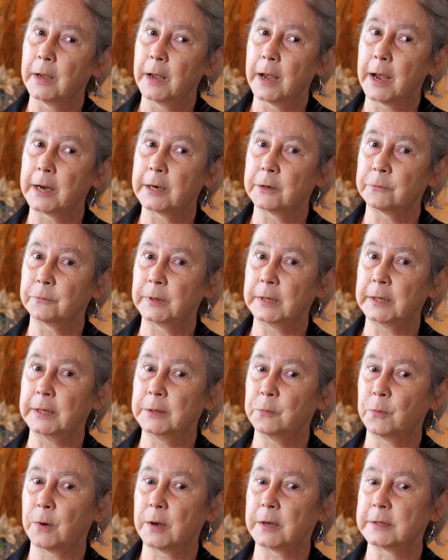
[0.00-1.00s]
And it really
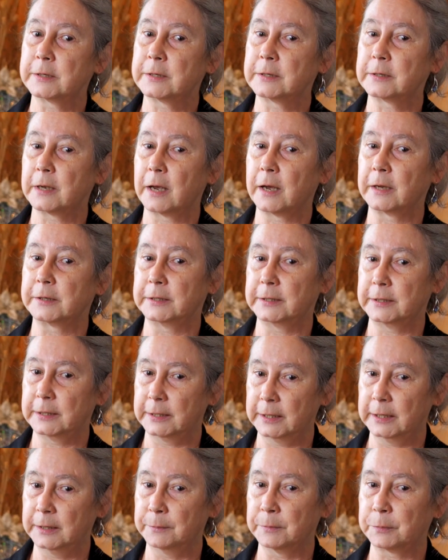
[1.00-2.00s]
was a
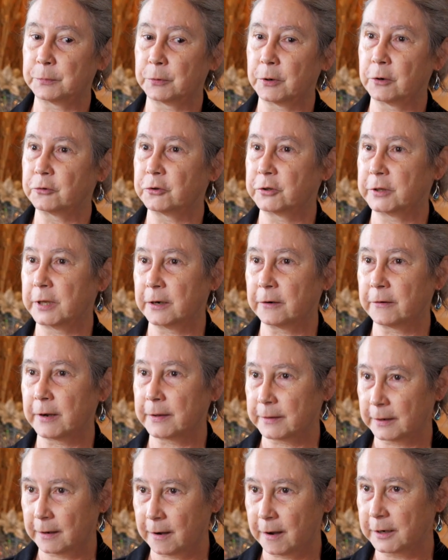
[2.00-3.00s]
team approach there
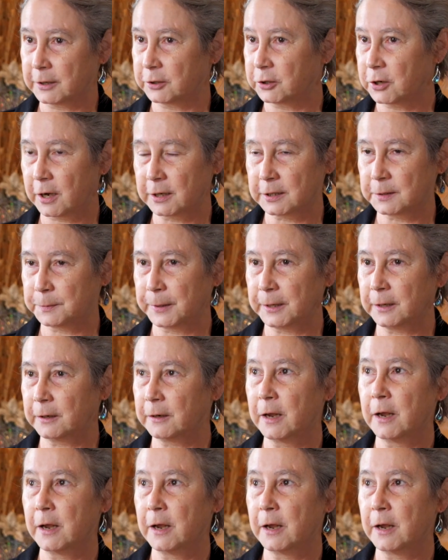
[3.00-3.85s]
at the Cottage Hospital.